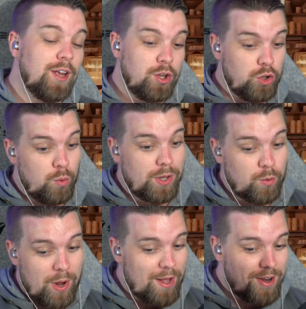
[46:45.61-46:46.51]
You are the
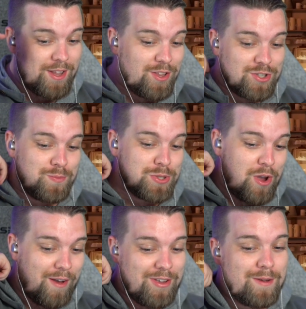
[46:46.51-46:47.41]
one in the
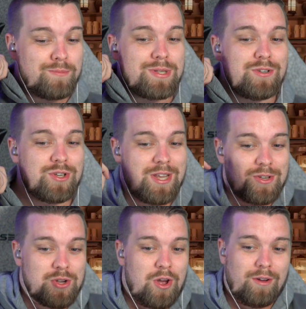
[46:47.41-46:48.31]
subservient position here,
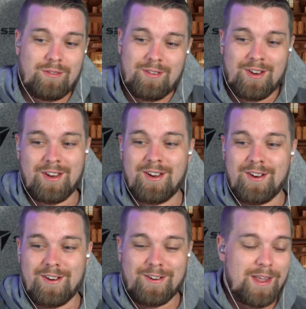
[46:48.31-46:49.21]
sir.
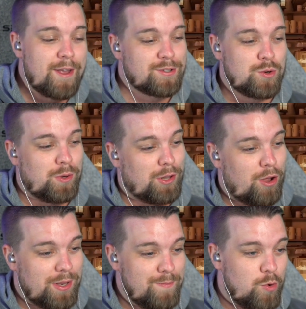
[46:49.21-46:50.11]
Yes, to a
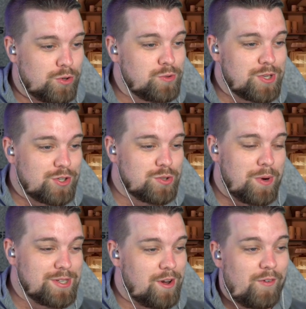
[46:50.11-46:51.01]
lowly mortal such as
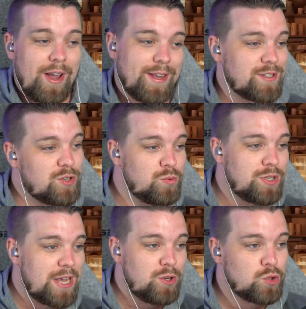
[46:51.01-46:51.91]
myself. Ah, yes, I just want to
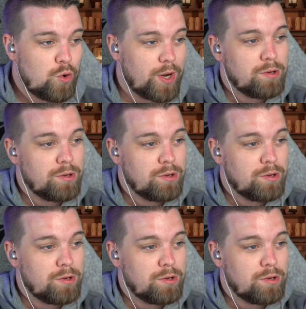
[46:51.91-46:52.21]
take your story.